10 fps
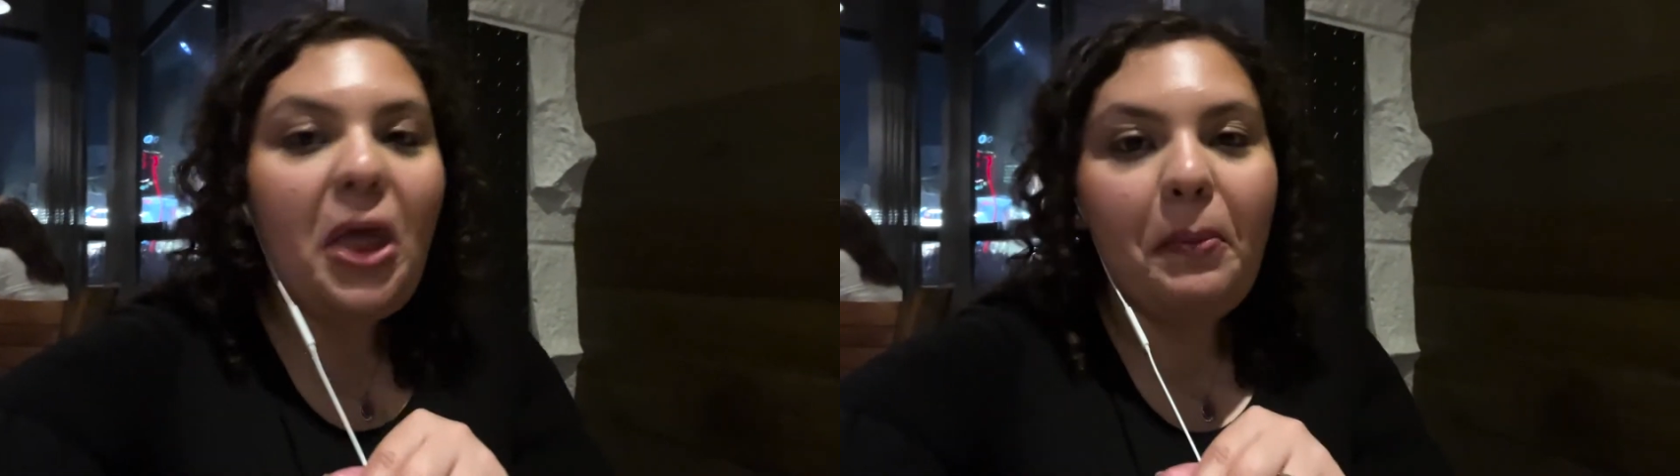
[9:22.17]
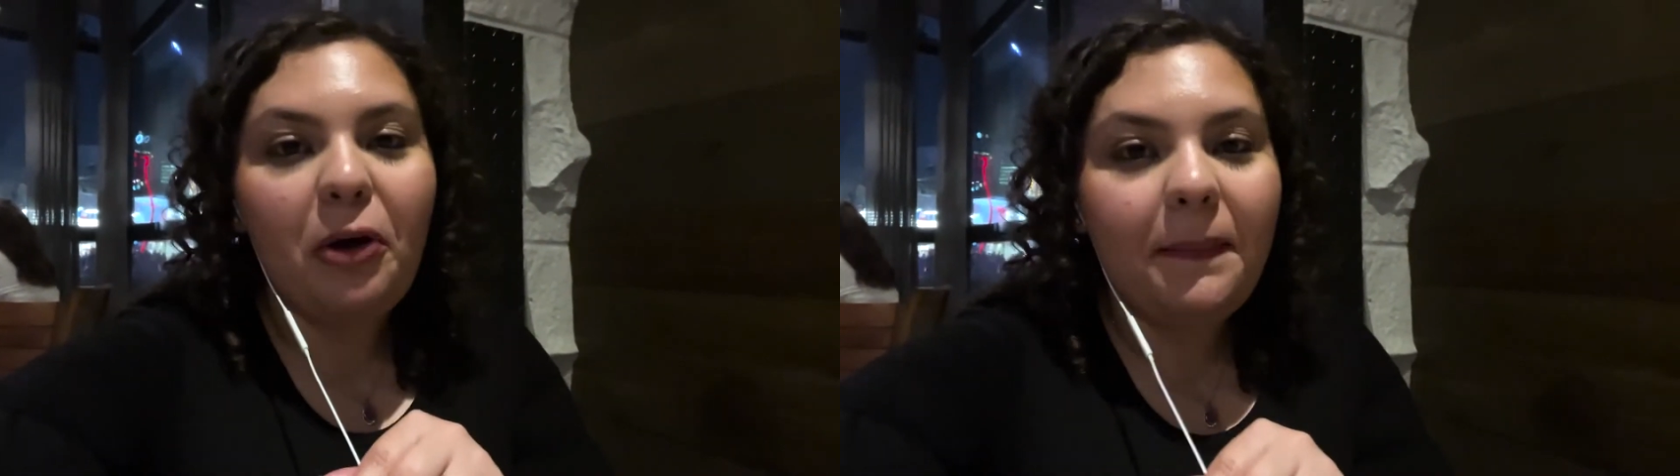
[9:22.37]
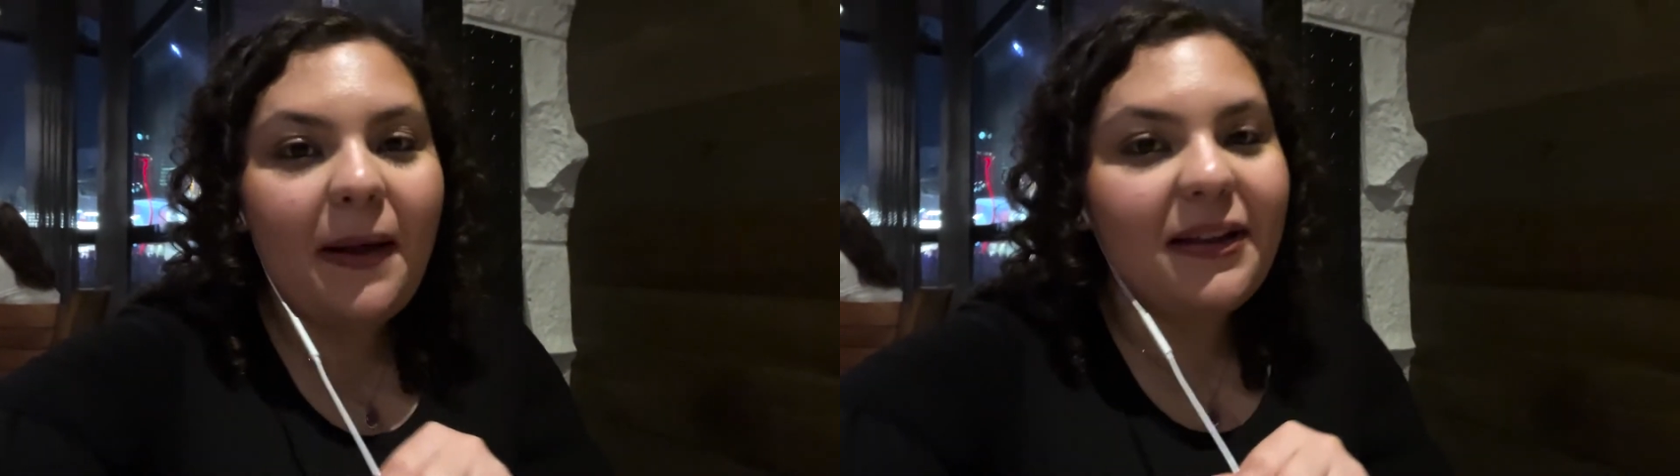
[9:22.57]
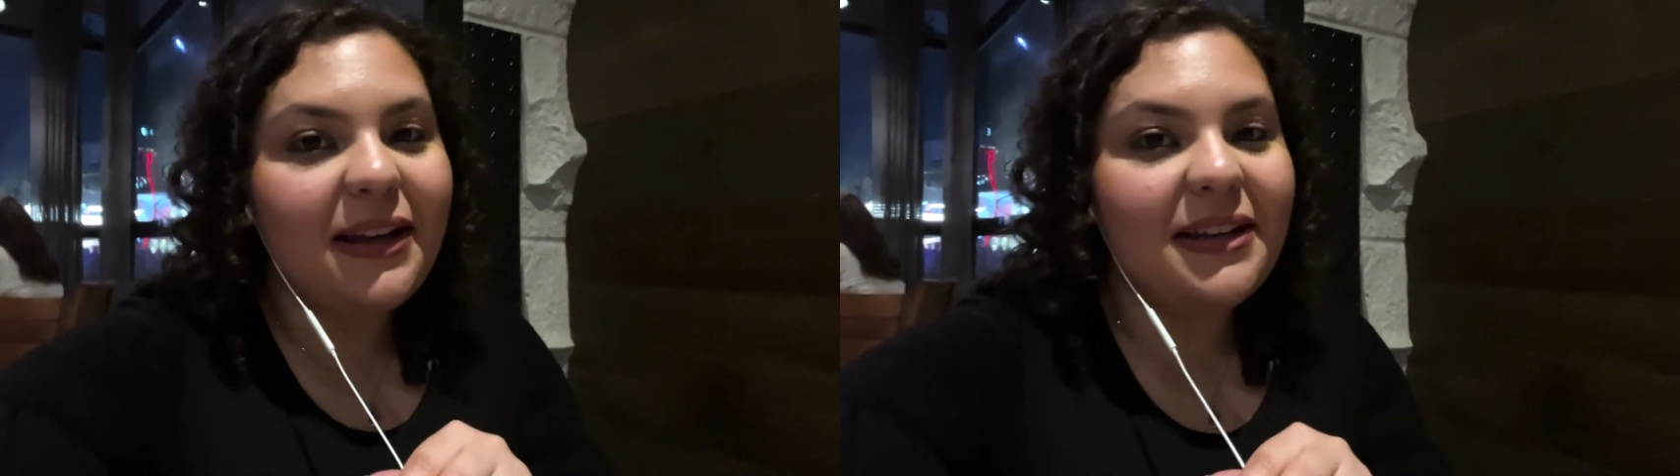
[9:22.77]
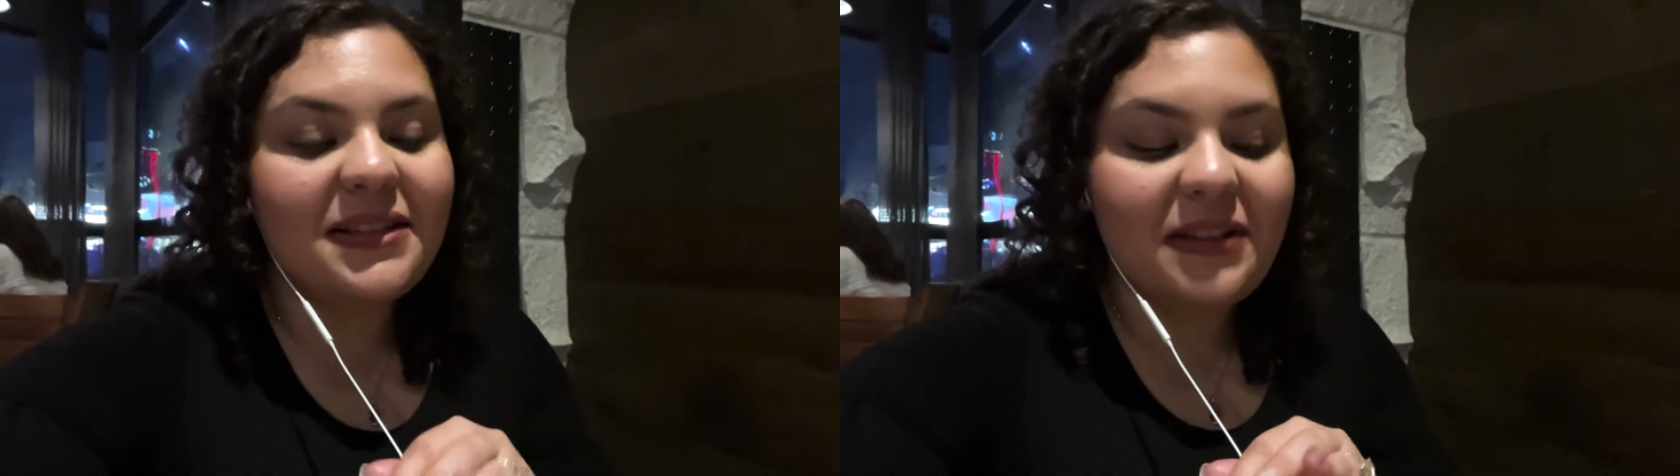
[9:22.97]
The pork
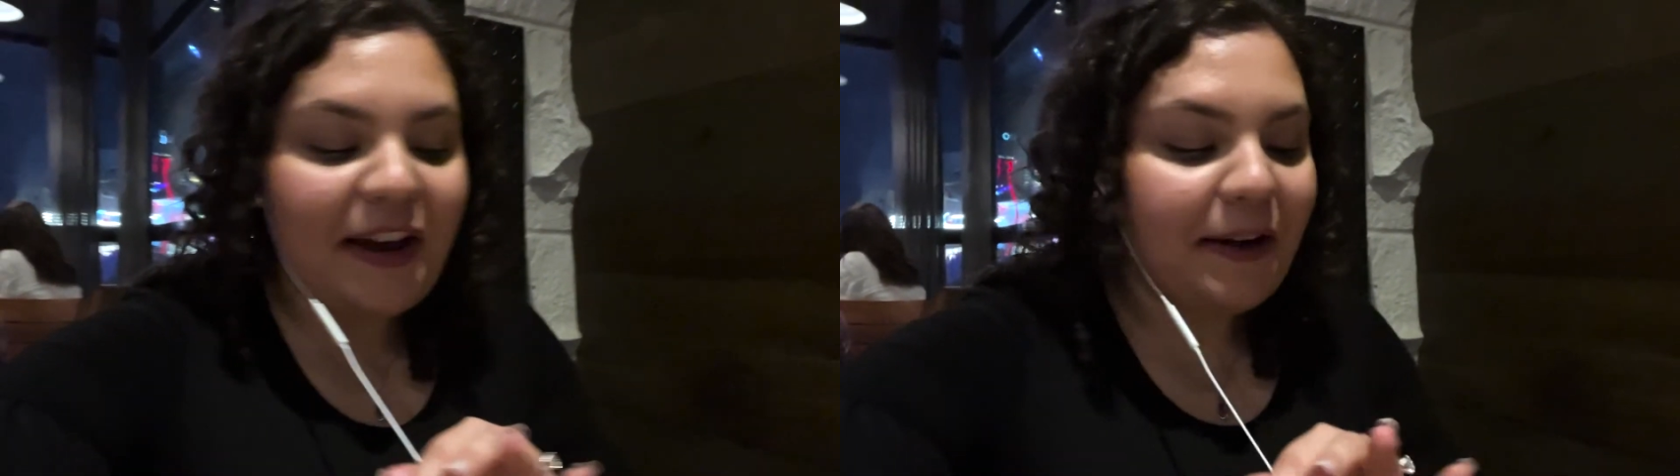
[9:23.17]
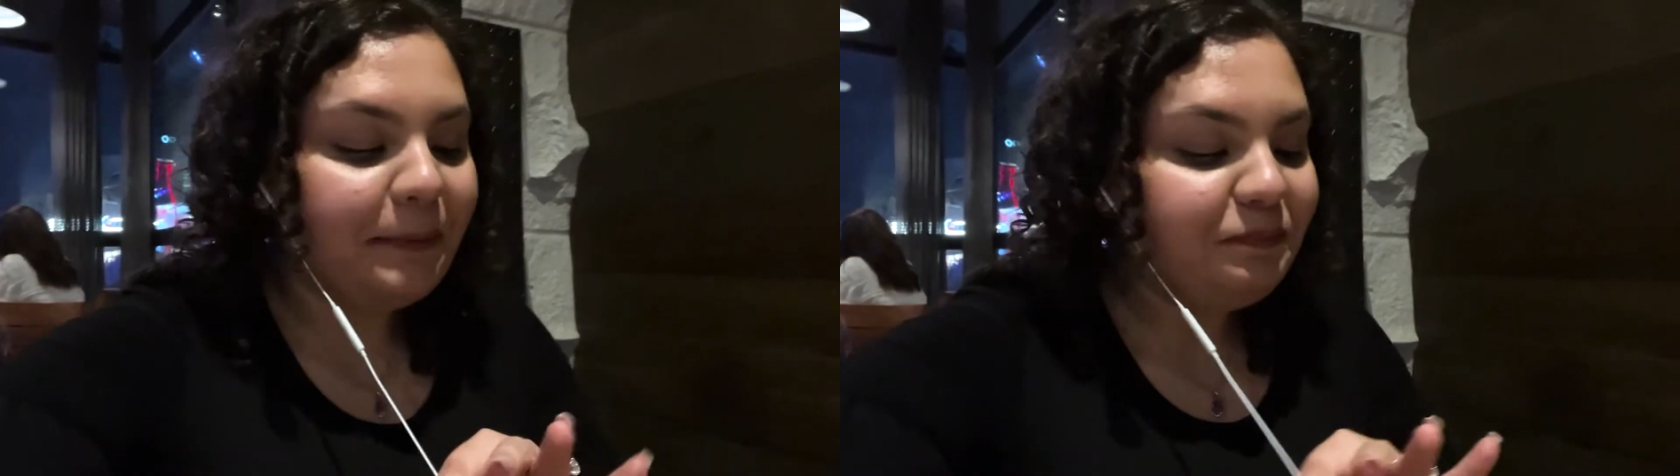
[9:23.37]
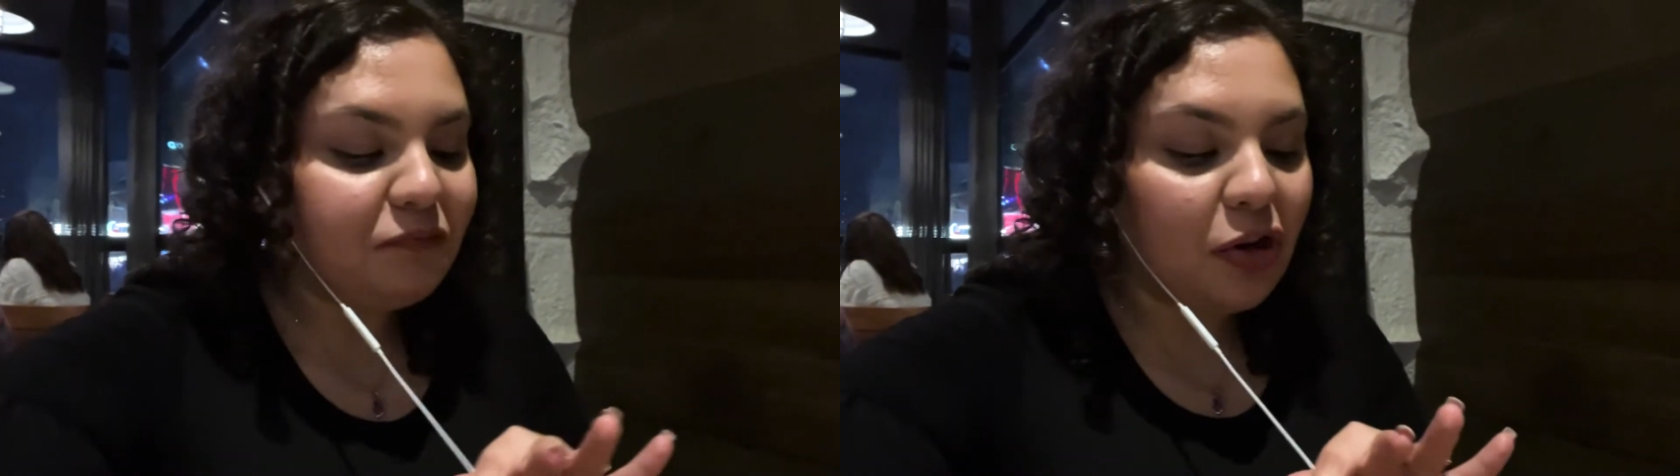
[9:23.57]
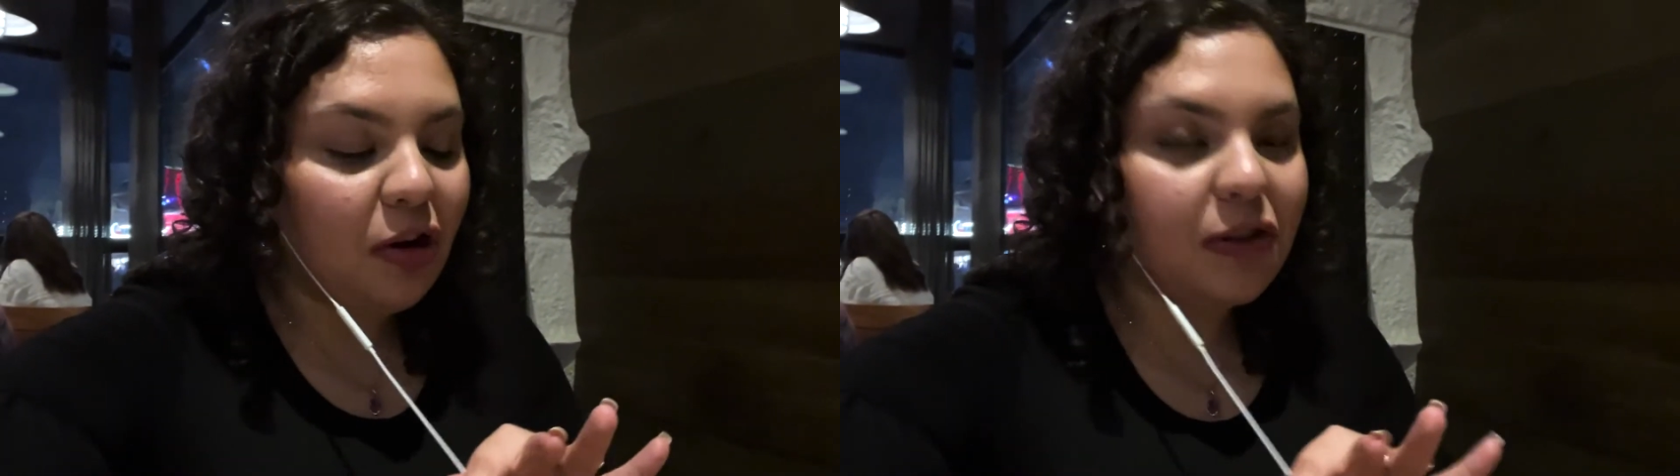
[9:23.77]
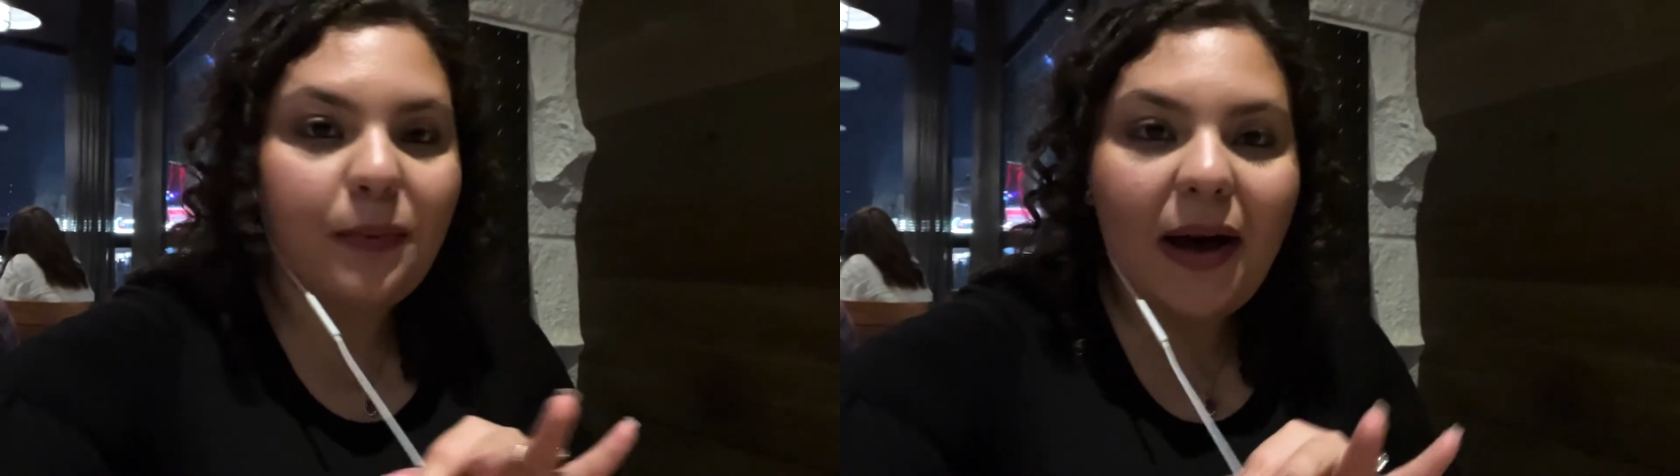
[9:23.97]
belly is like
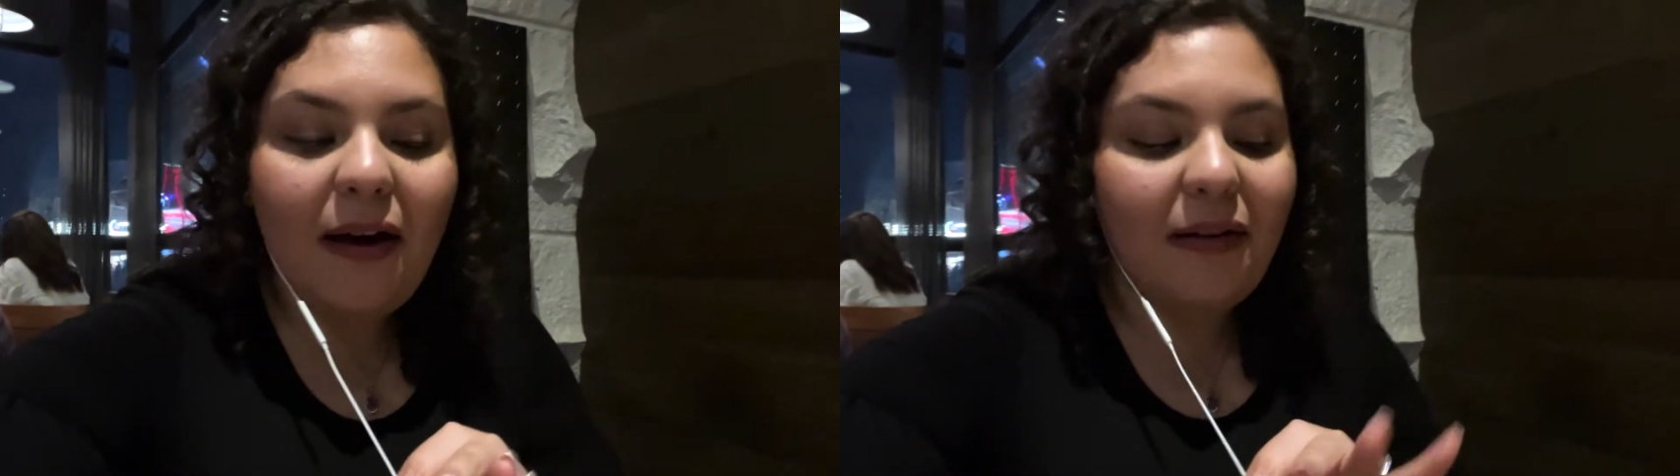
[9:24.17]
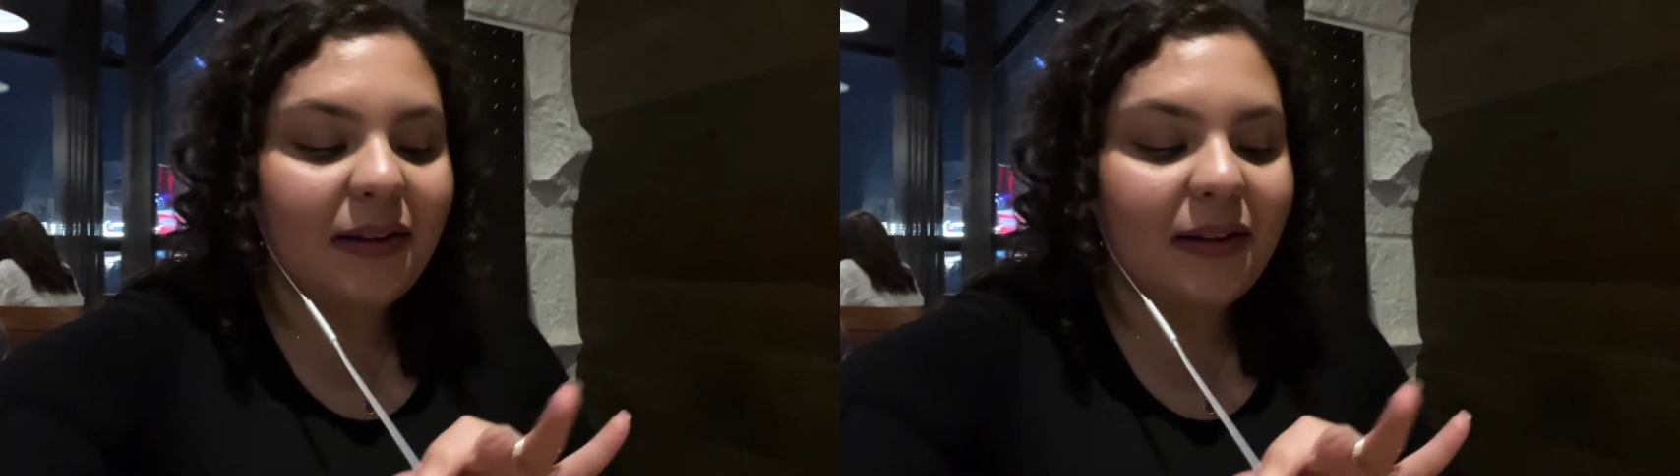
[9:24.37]
cooked well.